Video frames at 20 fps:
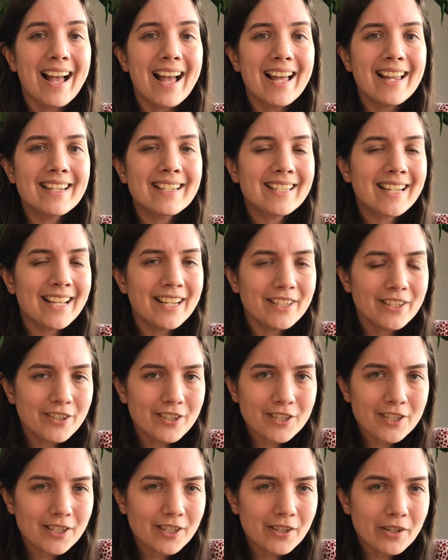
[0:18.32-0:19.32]
And 10
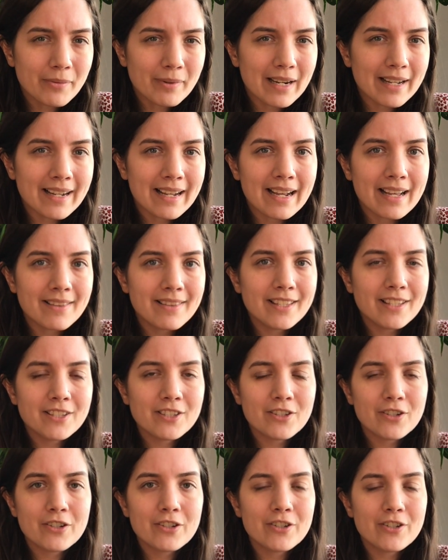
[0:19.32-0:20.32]
years ago when I had these
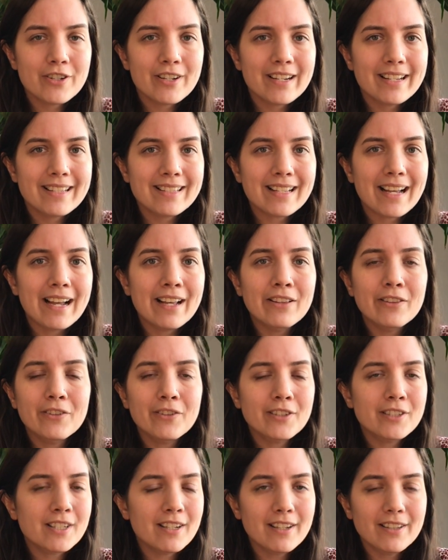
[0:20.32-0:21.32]
surgeries, I
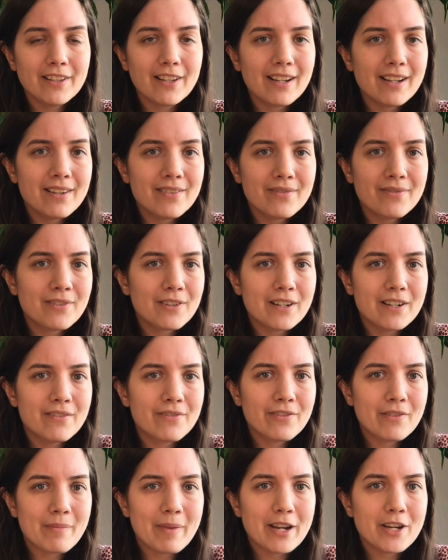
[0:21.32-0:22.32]
looked online for
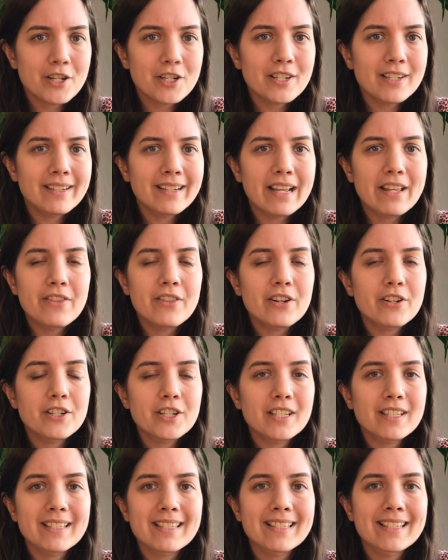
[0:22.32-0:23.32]
information and there
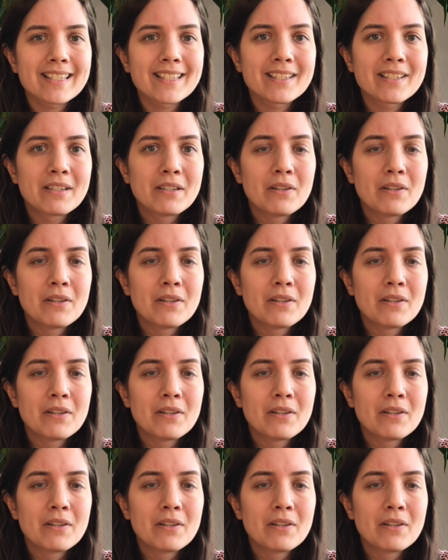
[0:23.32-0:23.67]
just